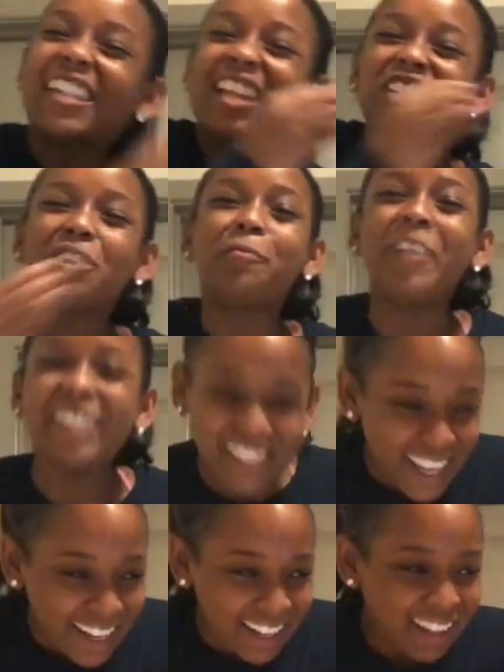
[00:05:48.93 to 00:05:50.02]
It's not just one
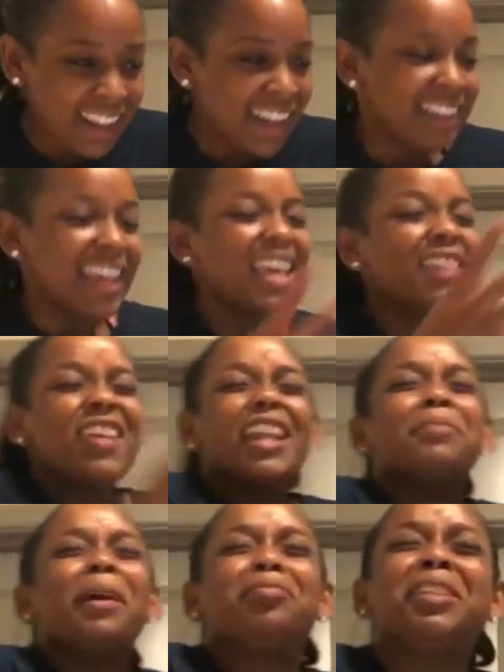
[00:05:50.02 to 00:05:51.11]
setting. They give
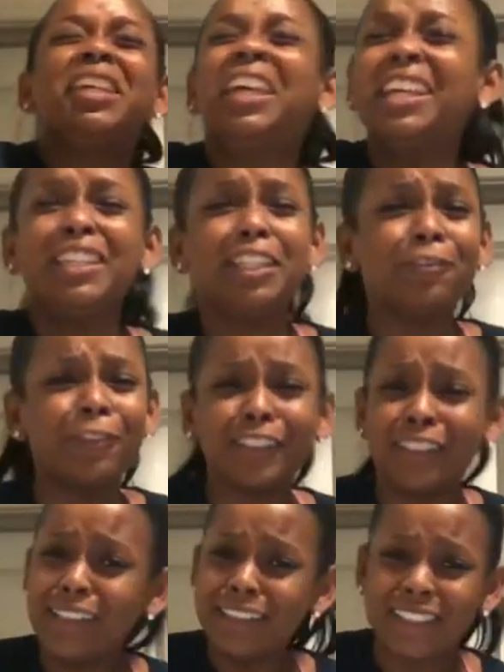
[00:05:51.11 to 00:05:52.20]
y'all about 10
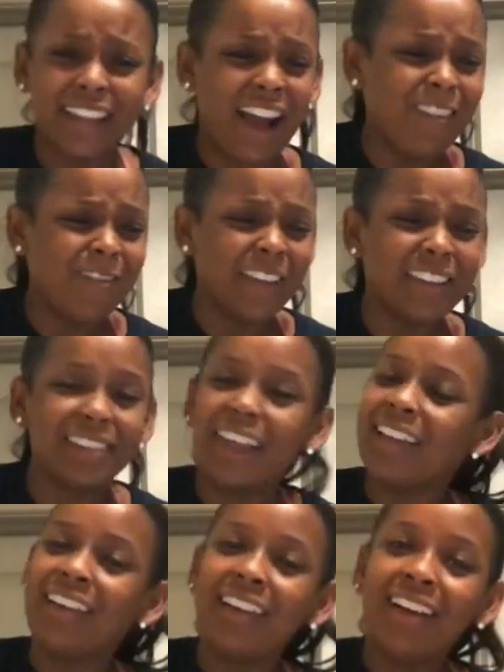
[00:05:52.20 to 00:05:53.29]
different looks and outfits.
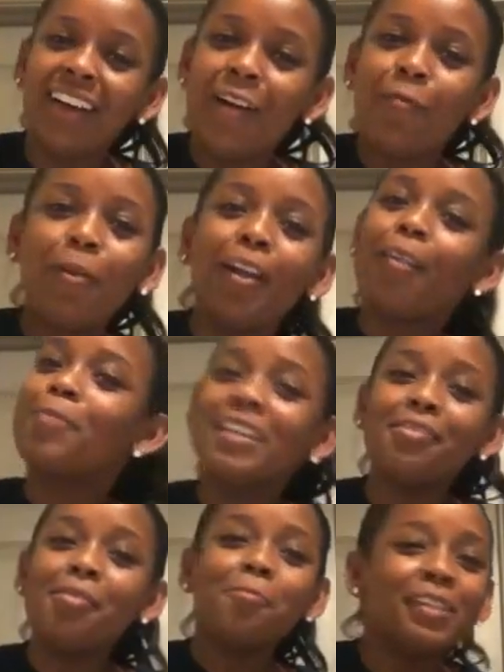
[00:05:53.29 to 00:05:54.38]
Like, what are we
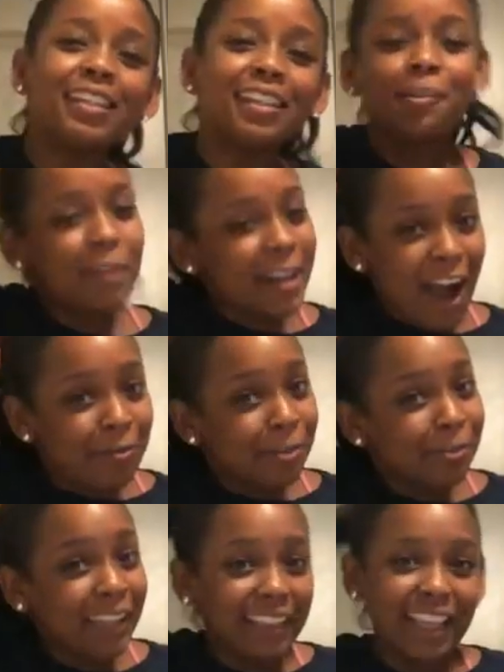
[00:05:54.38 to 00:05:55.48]
doing? We stick to one outfit.
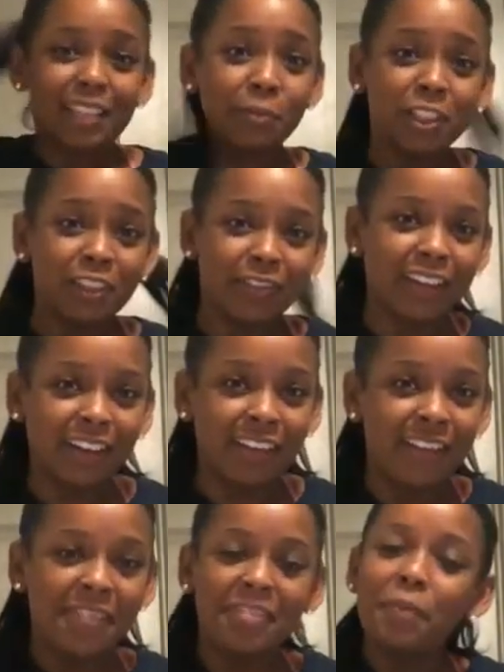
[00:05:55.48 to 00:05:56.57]
We like, that's a music
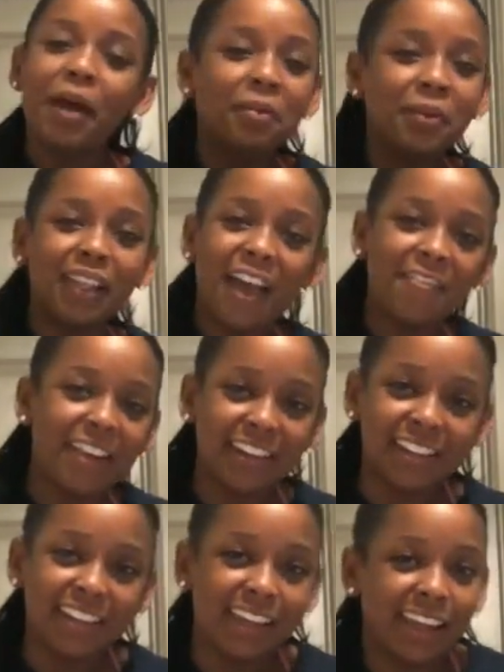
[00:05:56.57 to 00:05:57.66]
video. They probably be laughing at
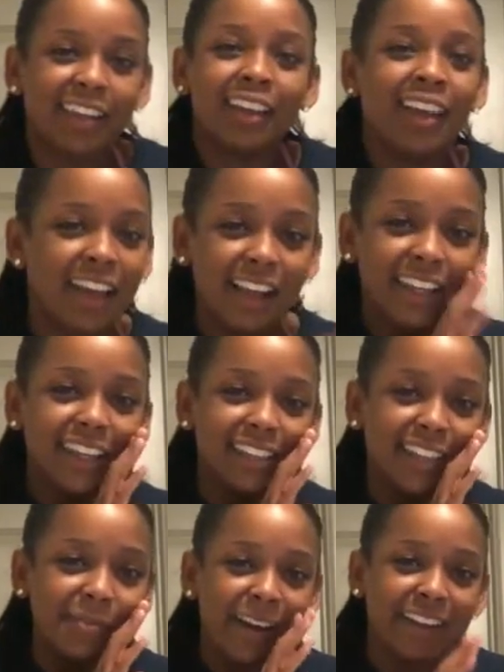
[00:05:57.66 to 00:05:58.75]
us. They like,
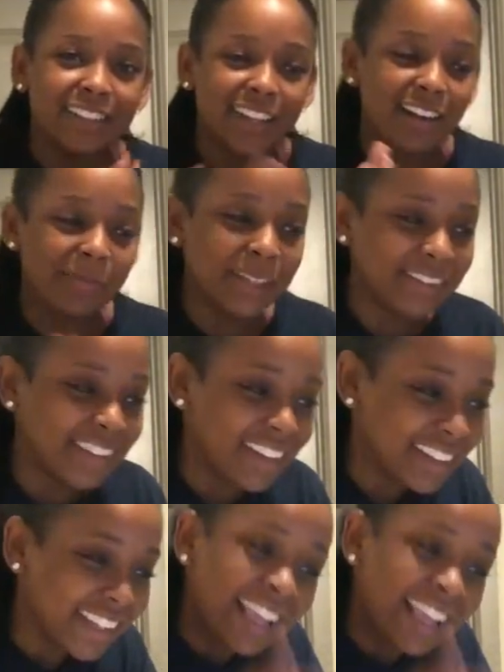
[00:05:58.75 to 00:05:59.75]
lazy Americans, y'all don't be doing nothing.